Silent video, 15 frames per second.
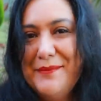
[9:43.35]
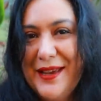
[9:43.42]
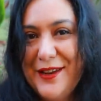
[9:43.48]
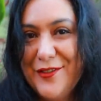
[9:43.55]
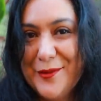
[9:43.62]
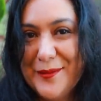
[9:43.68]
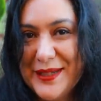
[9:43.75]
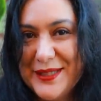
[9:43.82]

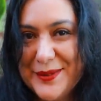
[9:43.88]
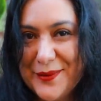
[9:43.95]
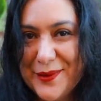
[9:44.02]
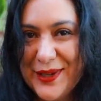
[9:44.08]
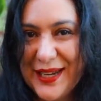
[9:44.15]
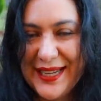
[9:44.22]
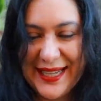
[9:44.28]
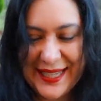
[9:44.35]
made for my
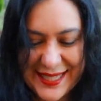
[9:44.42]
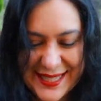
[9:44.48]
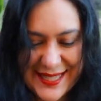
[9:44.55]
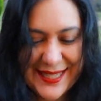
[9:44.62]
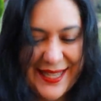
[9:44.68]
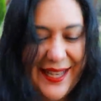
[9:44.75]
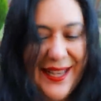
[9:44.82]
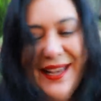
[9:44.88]
smaller
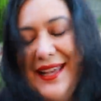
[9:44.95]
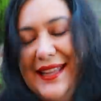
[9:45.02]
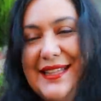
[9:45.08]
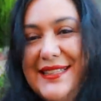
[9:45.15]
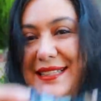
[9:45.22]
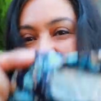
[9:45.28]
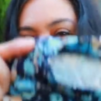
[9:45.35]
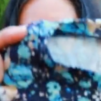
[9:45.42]
niece.
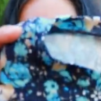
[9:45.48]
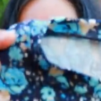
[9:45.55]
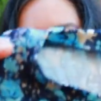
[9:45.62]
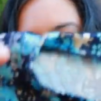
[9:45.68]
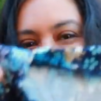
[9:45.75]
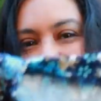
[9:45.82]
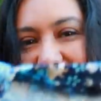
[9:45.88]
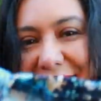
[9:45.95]
This is a
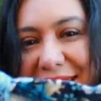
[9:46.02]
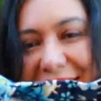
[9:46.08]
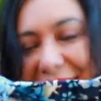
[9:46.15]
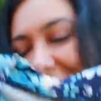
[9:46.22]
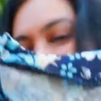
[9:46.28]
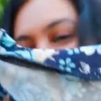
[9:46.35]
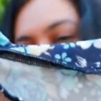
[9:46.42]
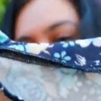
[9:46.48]
size six,